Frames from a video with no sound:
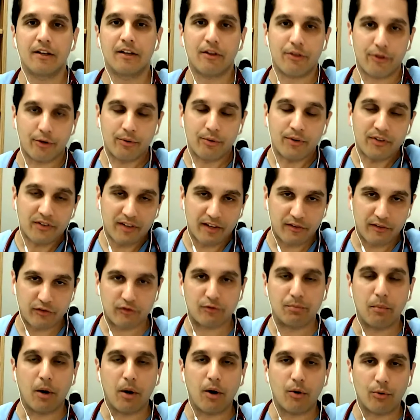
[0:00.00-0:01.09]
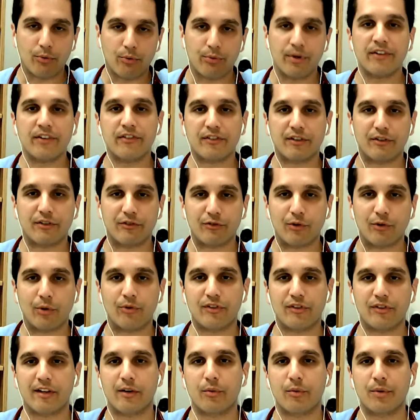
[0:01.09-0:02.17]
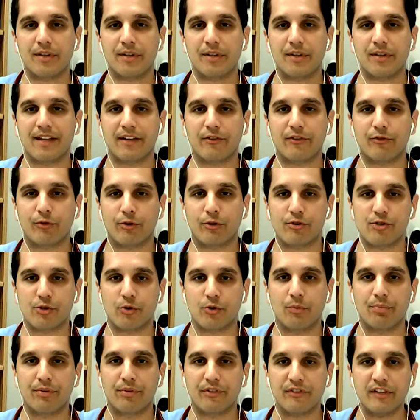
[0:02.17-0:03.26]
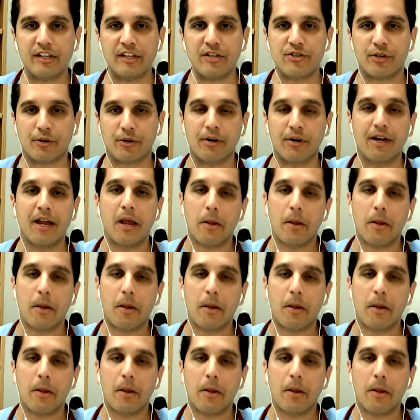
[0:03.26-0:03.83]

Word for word: there is a small risk associated with that surgical procedure,